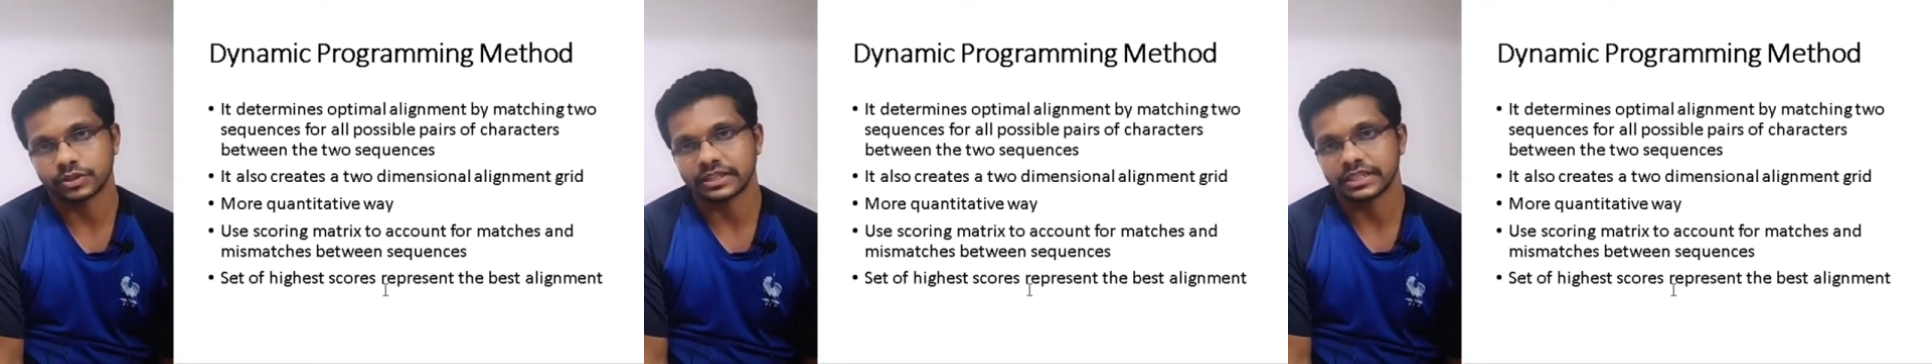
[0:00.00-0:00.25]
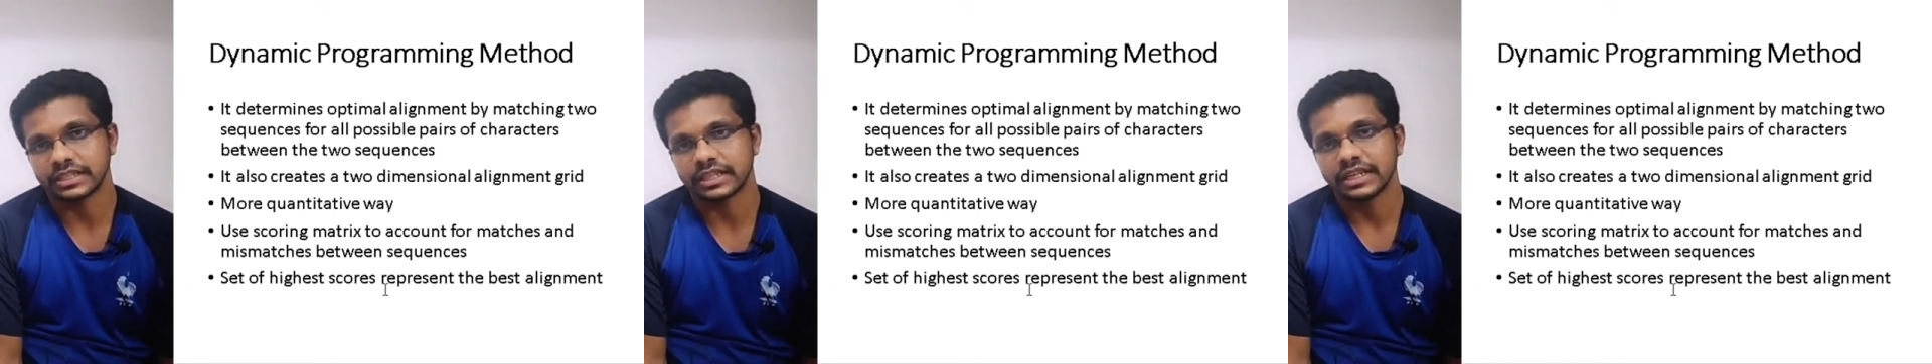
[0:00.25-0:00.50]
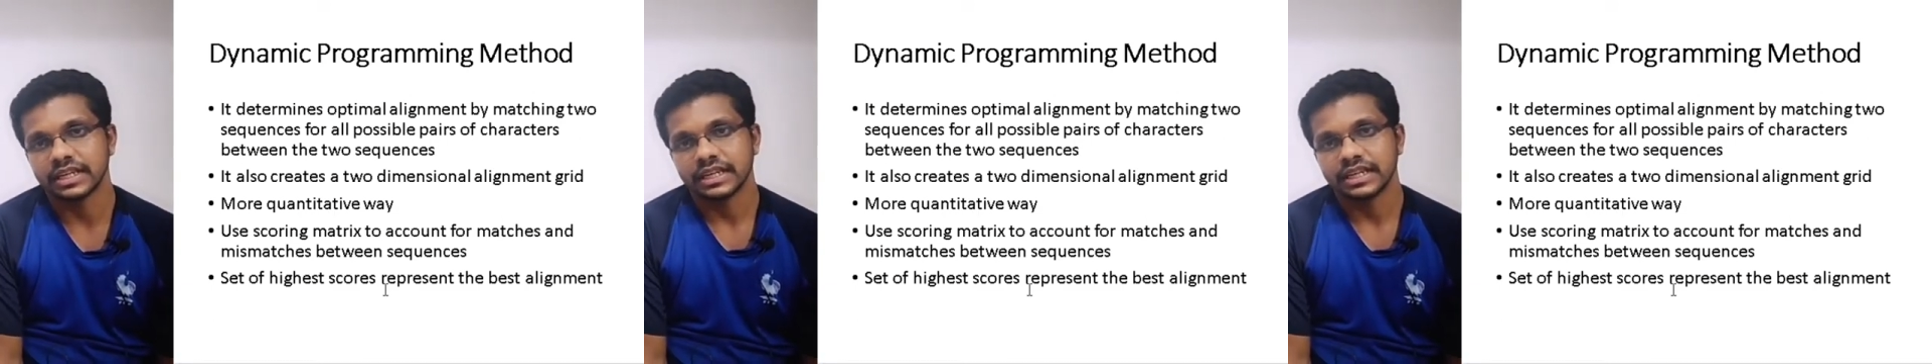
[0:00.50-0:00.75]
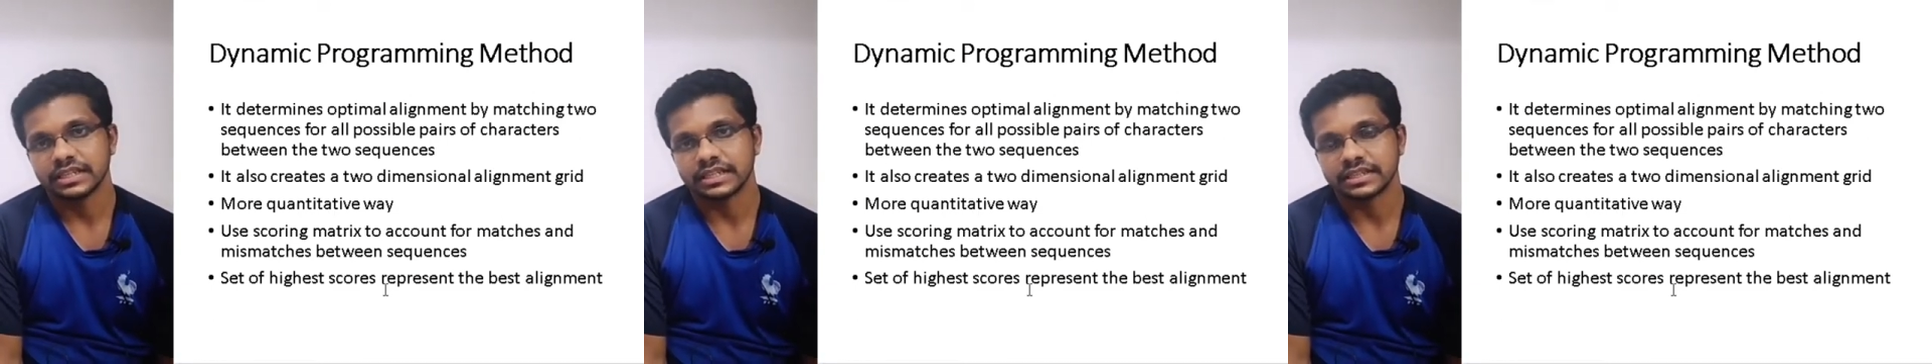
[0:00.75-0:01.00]
the
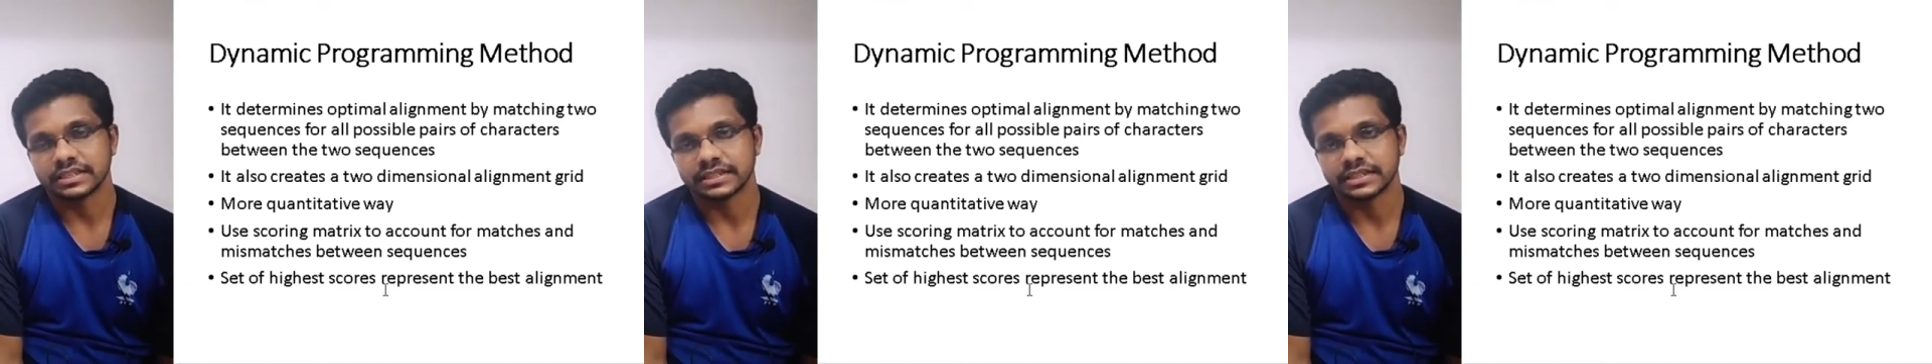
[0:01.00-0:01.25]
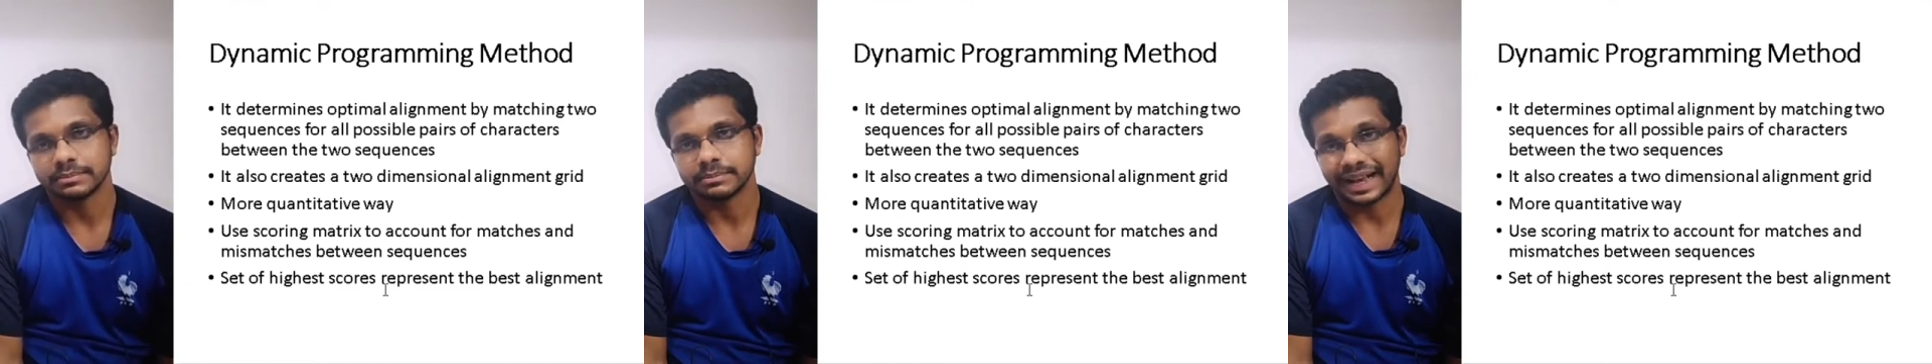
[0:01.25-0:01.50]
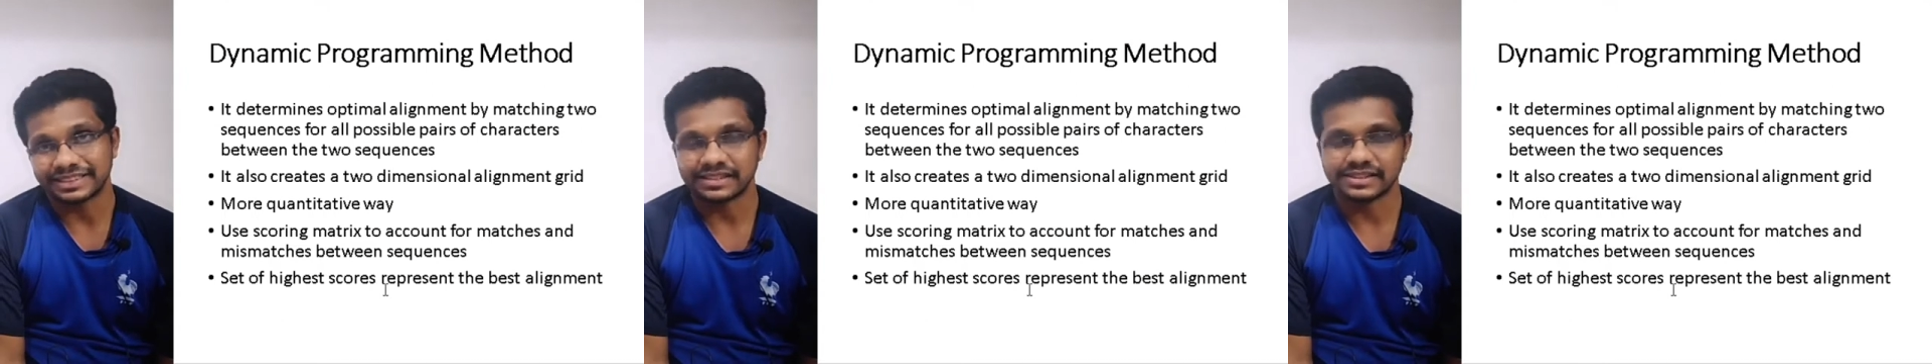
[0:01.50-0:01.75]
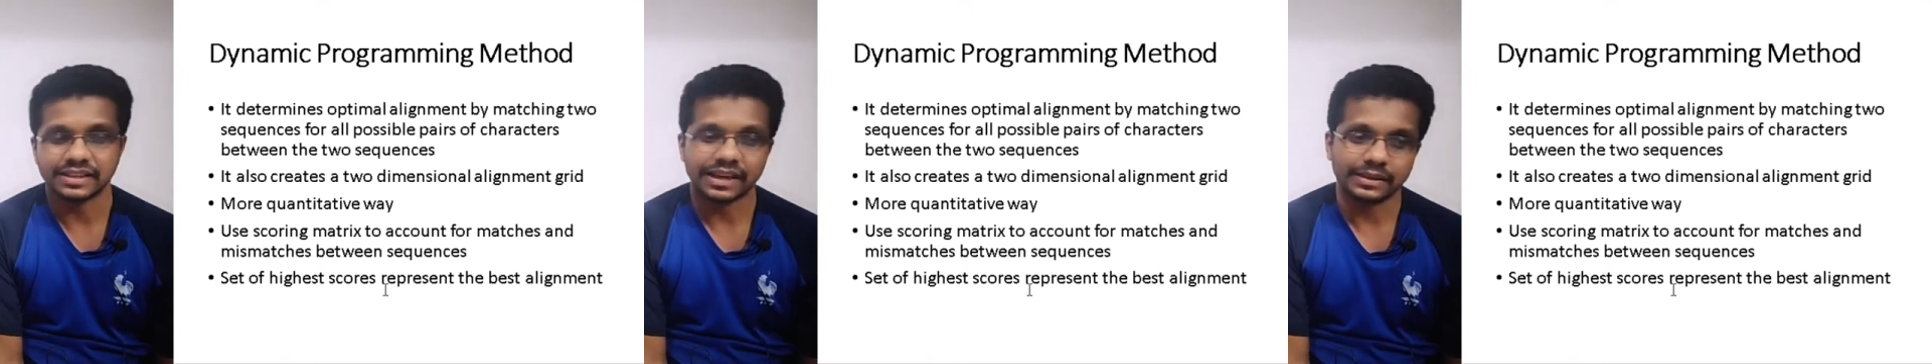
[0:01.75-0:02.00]

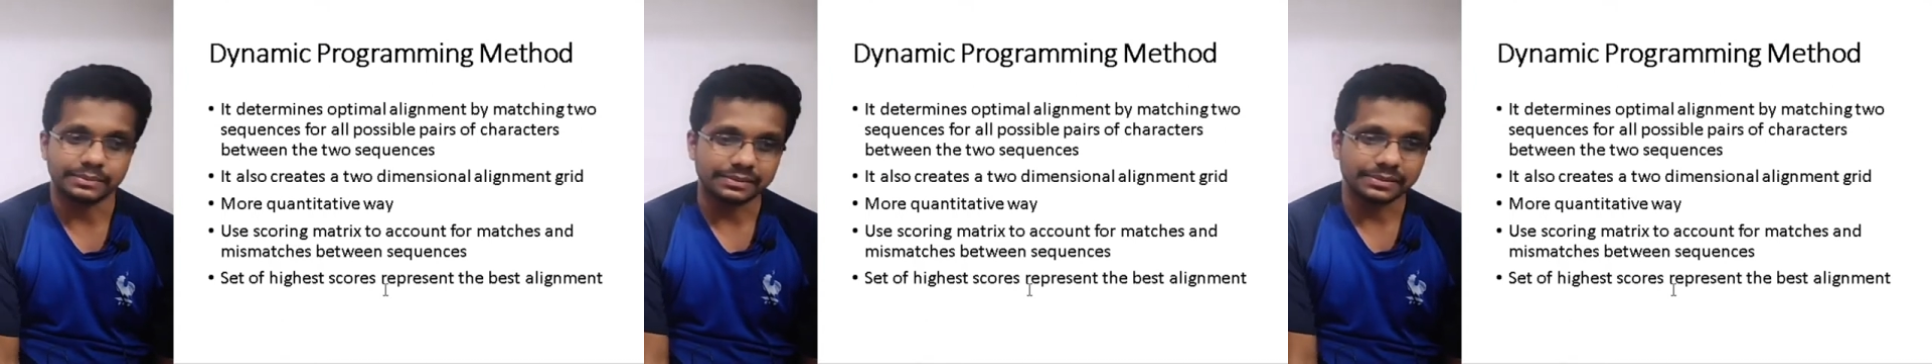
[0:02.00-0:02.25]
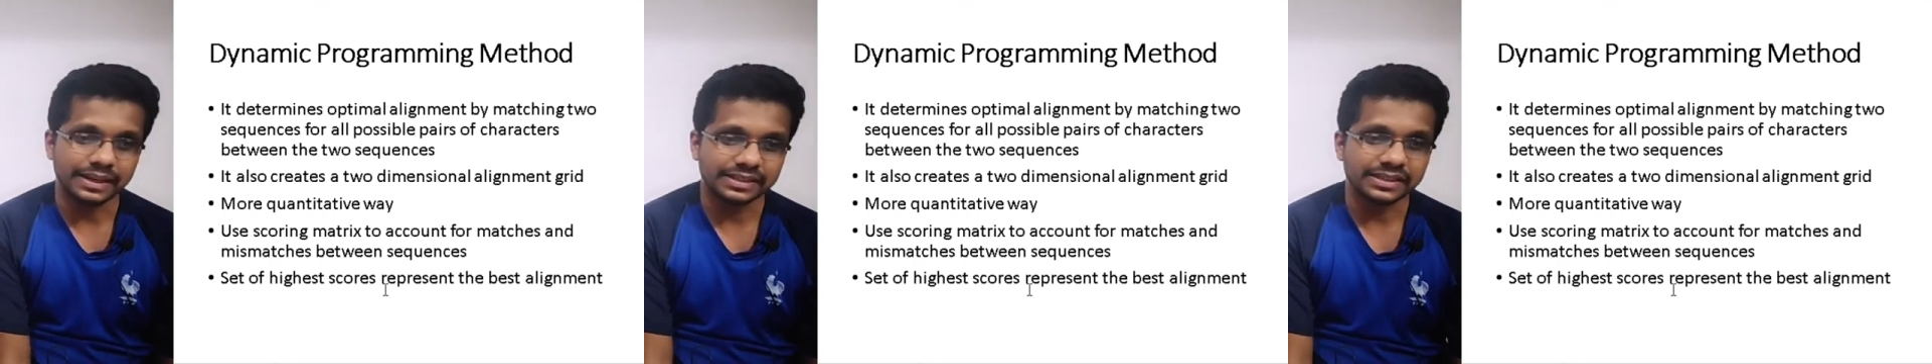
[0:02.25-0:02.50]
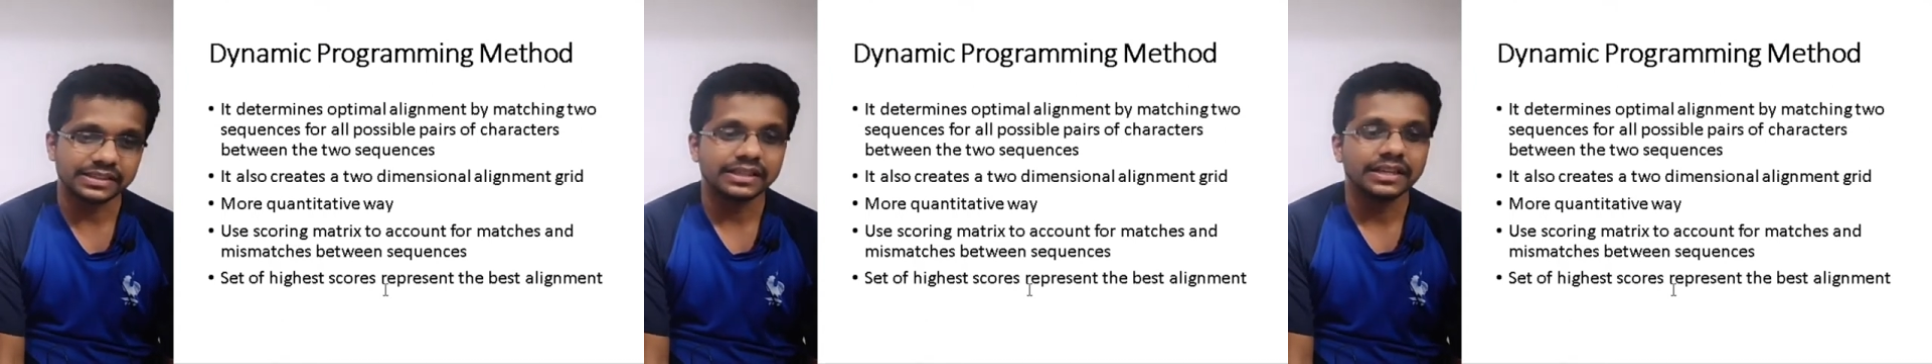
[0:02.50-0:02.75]
matches and mismatches.